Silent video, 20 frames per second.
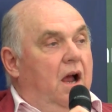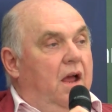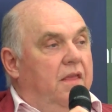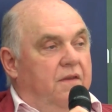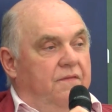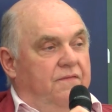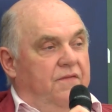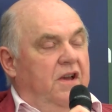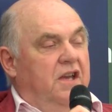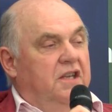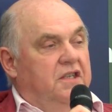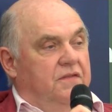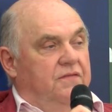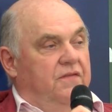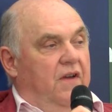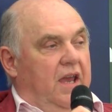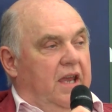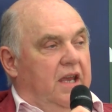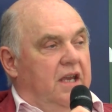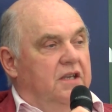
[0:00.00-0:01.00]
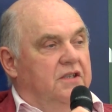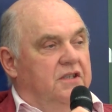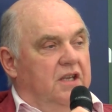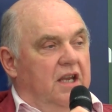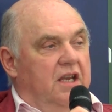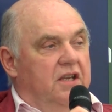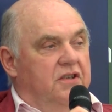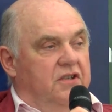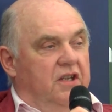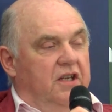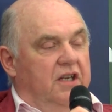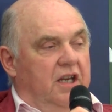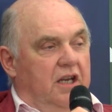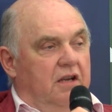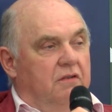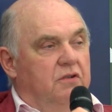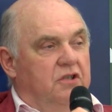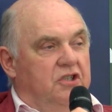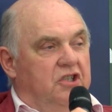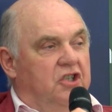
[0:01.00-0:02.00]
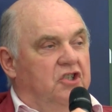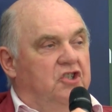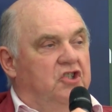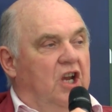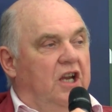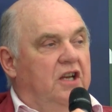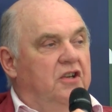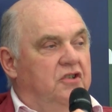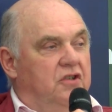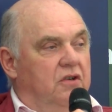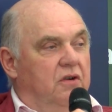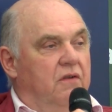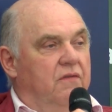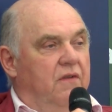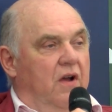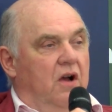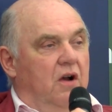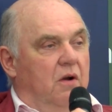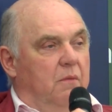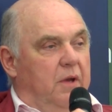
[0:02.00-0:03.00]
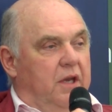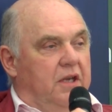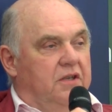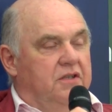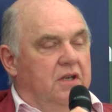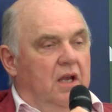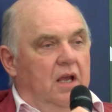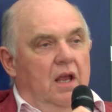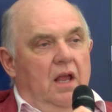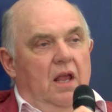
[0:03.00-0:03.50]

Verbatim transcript: The first phase is that it was the changer of armies